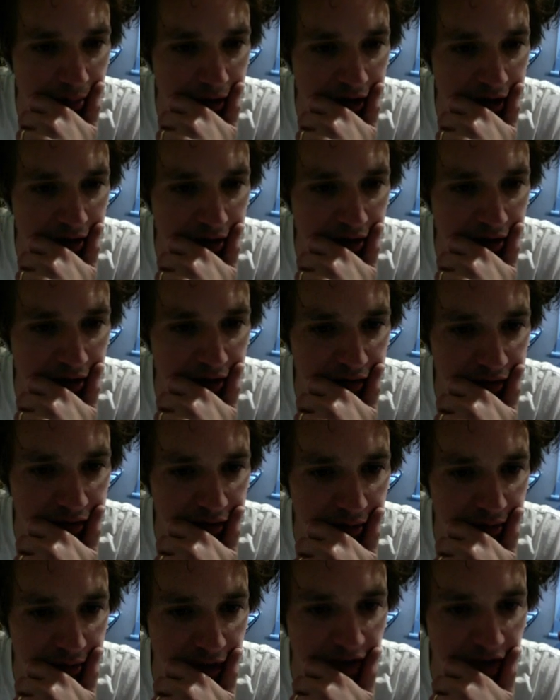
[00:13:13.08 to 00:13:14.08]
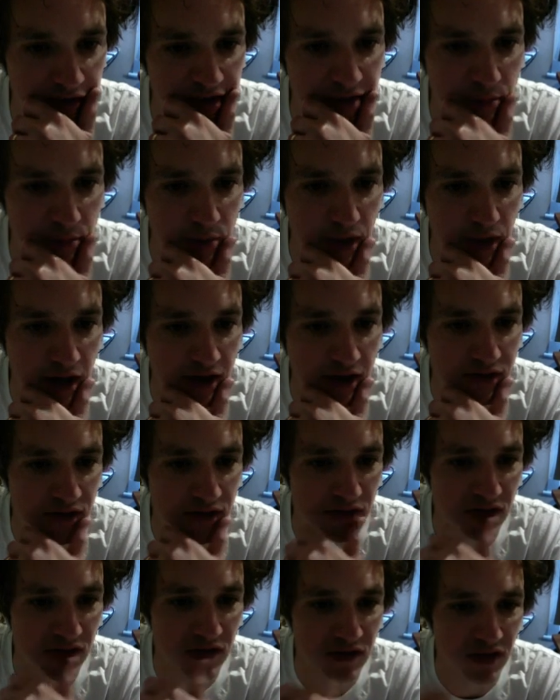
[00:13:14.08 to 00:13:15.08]
enough to have an
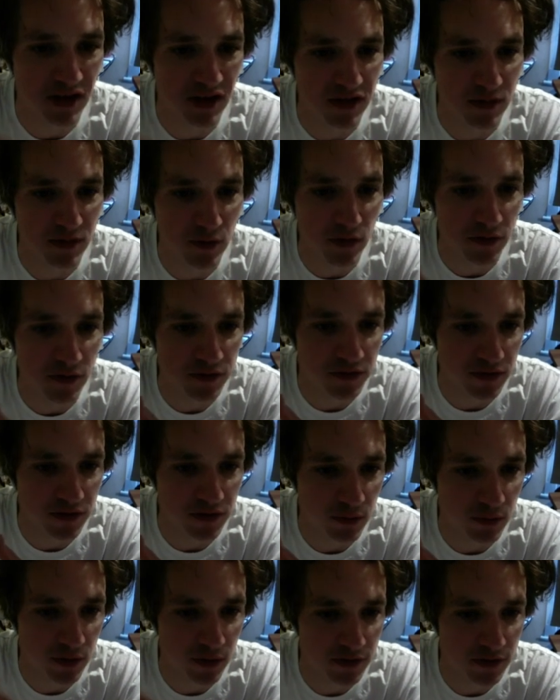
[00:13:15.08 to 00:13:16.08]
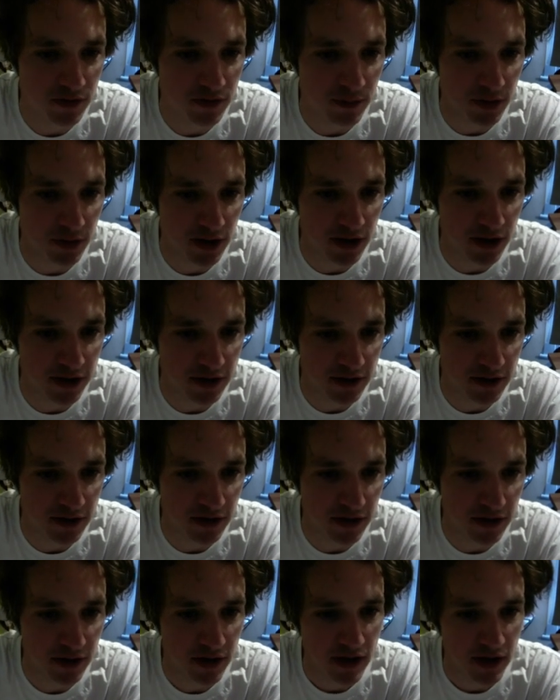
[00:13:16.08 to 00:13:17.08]
impact. You know, I didn't obviously want it to be
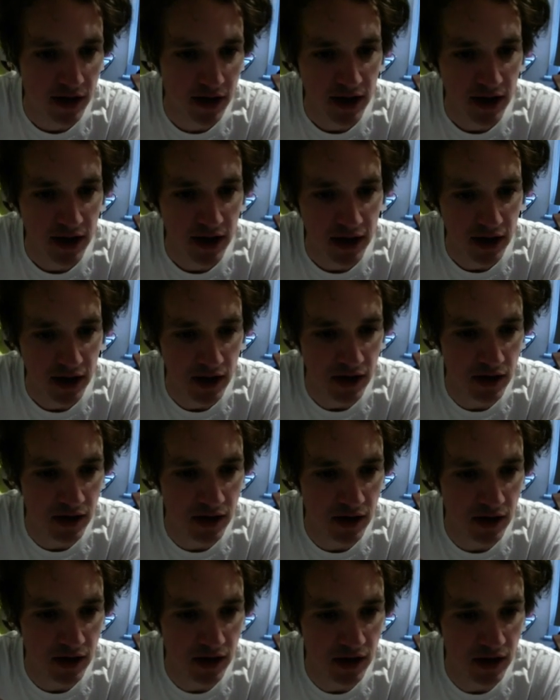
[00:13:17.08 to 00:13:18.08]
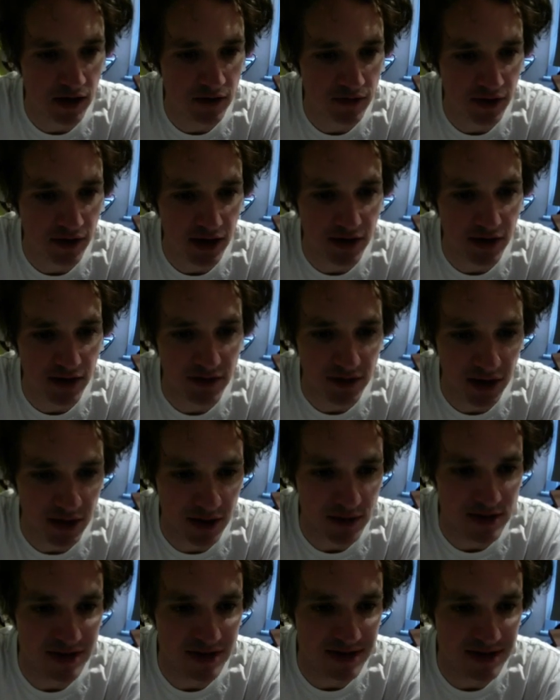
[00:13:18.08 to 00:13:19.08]
like 5
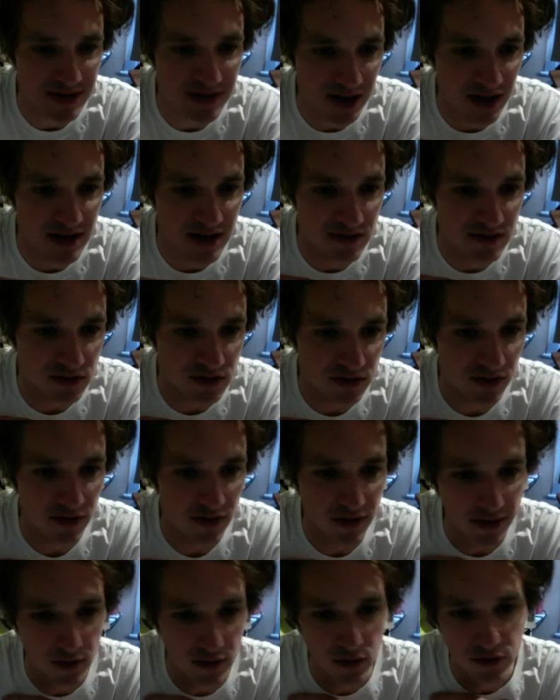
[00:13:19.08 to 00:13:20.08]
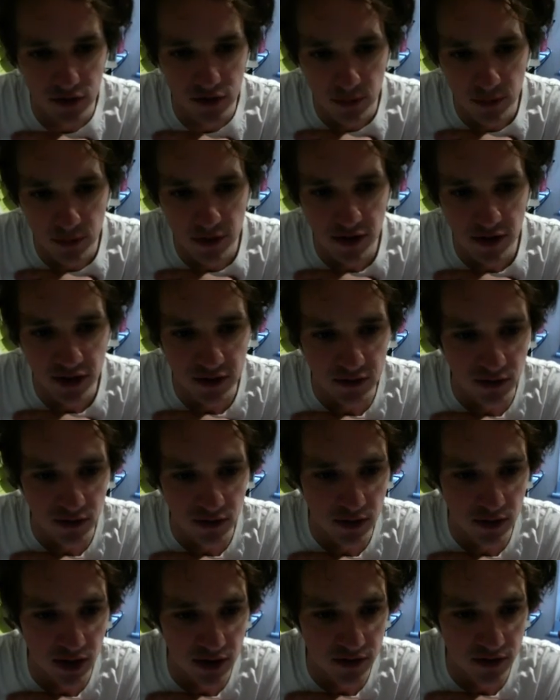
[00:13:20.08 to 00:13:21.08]
times the size of a traffic light or something,
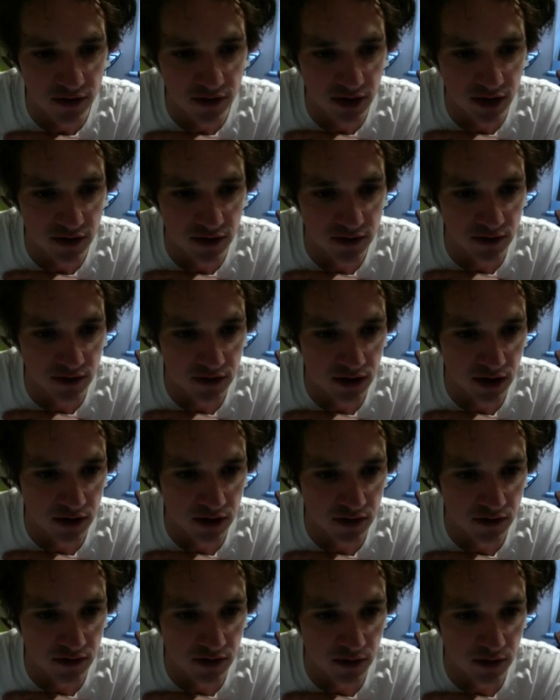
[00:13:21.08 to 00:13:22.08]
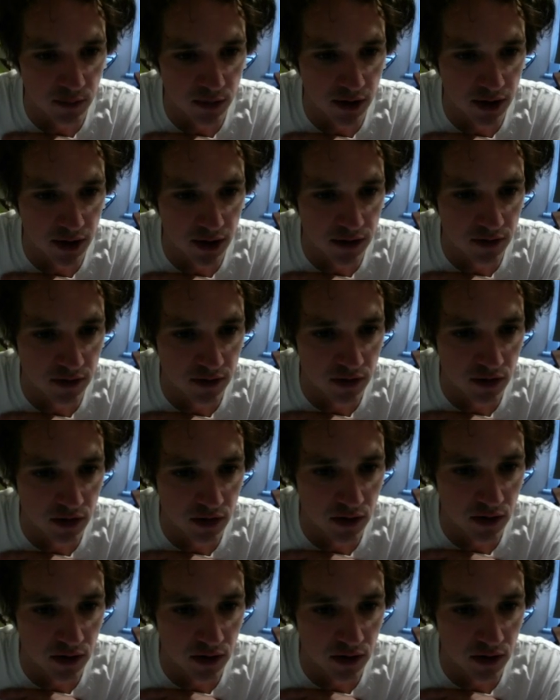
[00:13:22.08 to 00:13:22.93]
so it actually has a kind of impact.